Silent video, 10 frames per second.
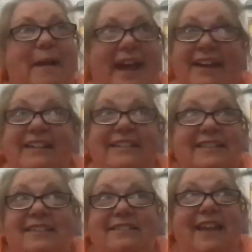I because I
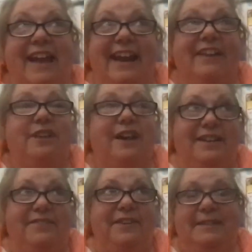still like it. I try
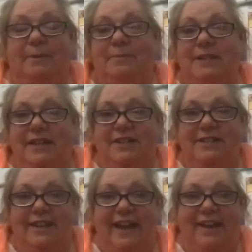different
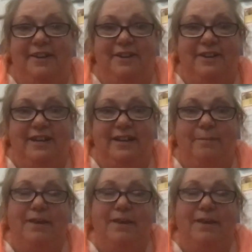experimentations on how to cook it, but a